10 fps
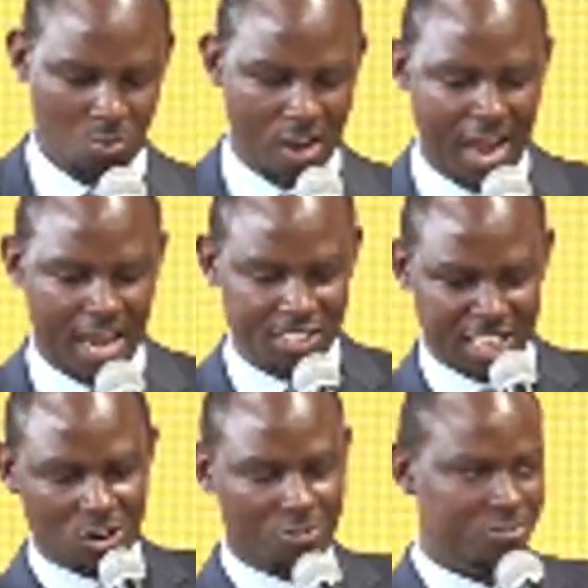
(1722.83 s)
When I
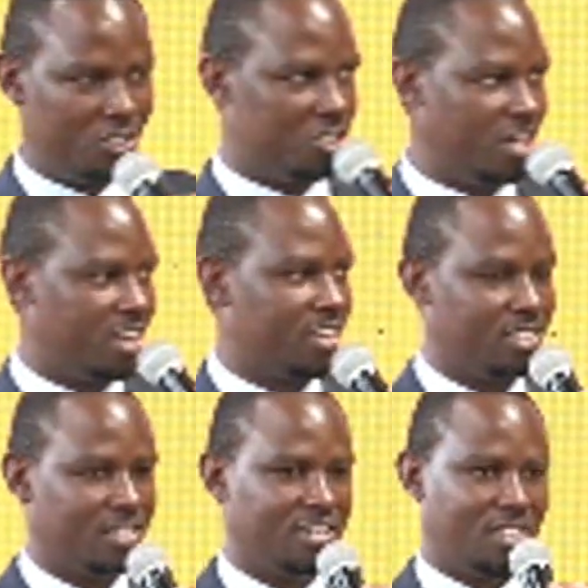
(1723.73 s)
sign off this check
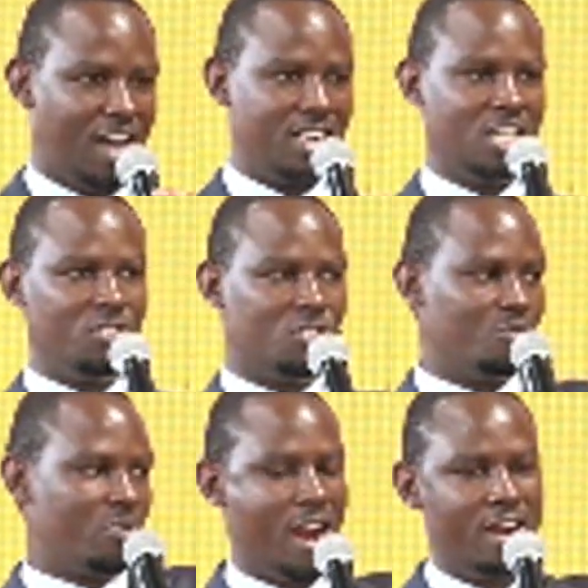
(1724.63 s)
and
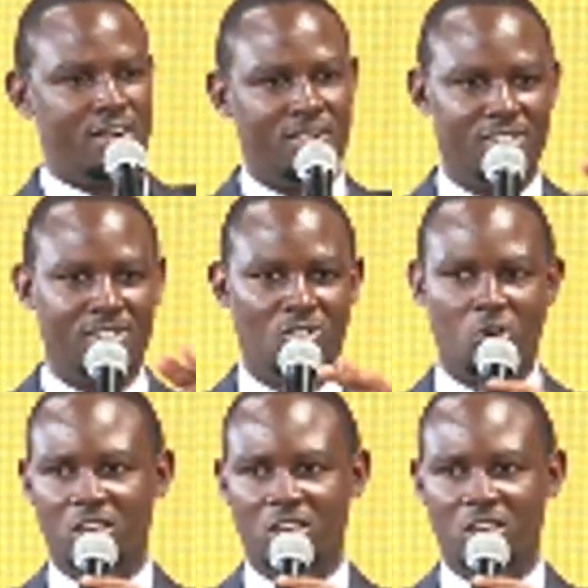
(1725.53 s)
give it to Brian